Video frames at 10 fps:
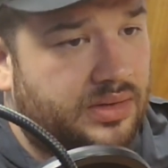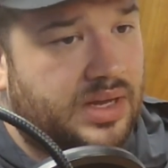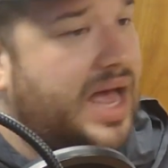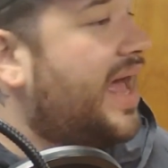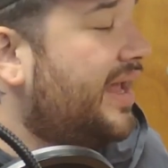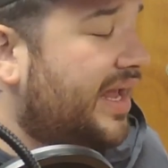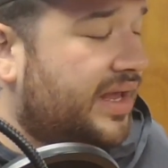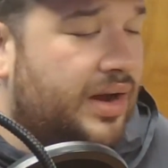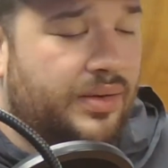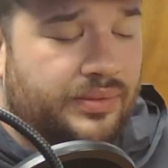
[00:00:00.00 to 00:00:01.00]

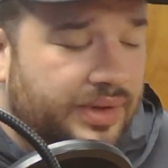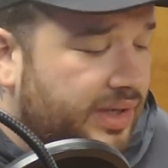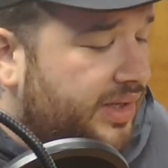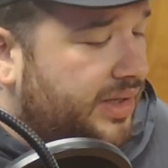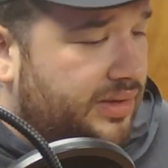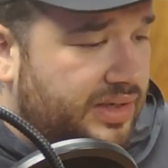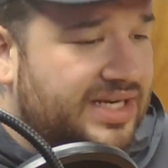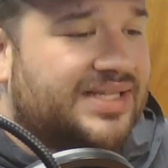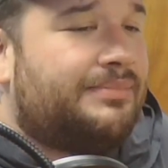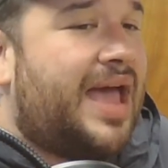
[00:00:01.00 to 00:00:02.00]

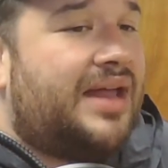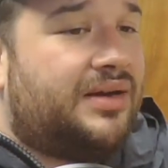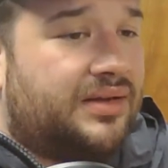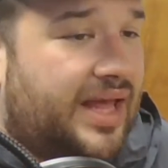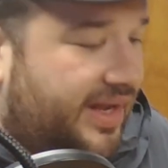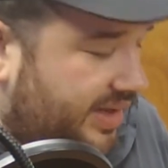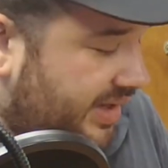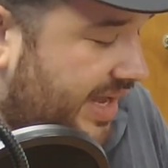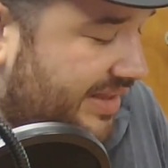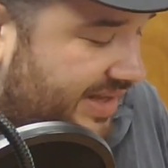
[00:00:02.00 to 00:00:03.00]
Doesn't matter. Like,
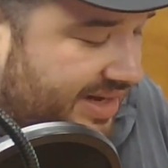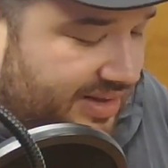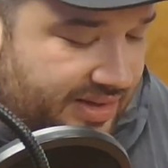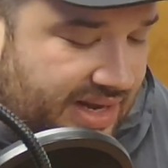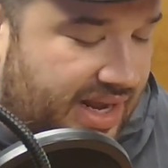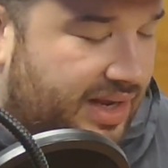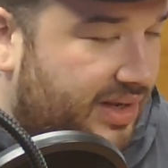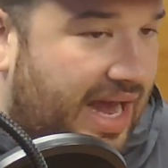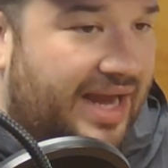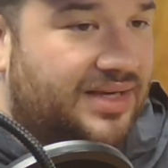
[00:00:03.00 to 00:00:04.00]
at the end of the day,
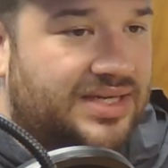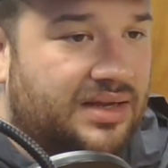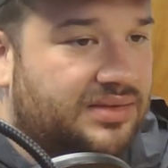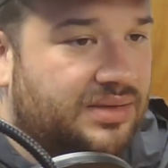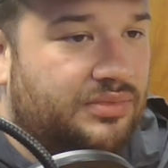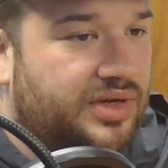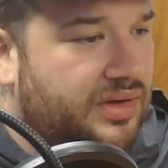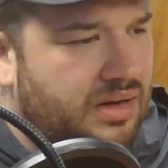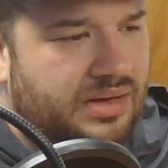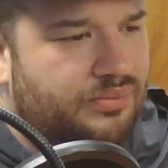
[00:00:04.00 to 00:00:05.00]
I could tell someone,
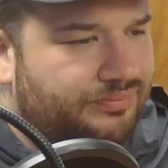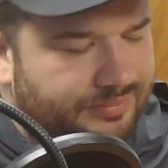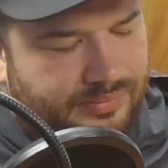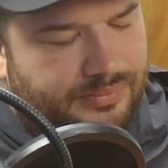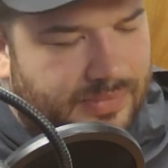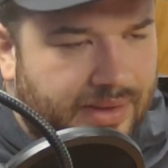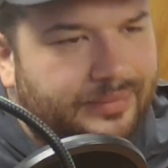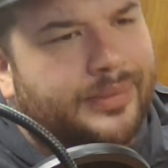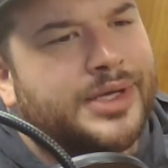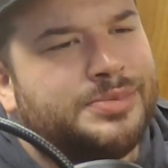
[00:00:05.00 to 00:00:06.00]
no,
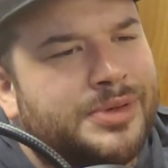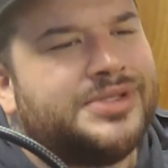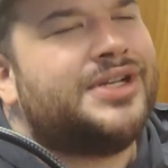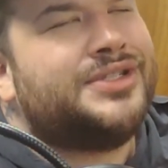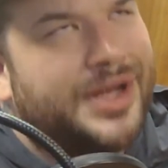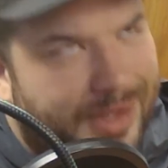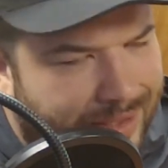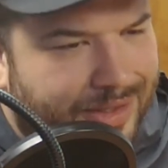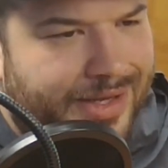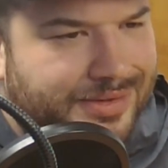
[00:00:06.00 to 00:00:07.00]
Crespo's an
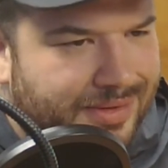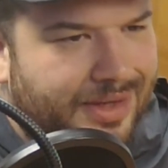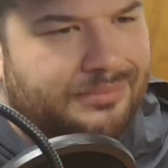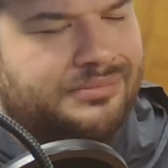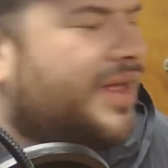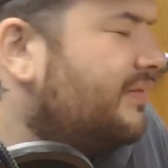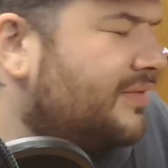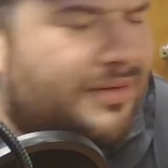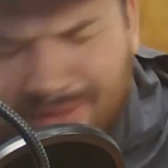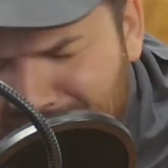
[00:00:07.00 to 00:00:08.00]
Italian last name. Like,
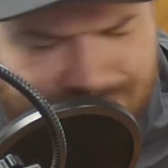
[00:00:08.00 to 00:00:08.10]
don't worry,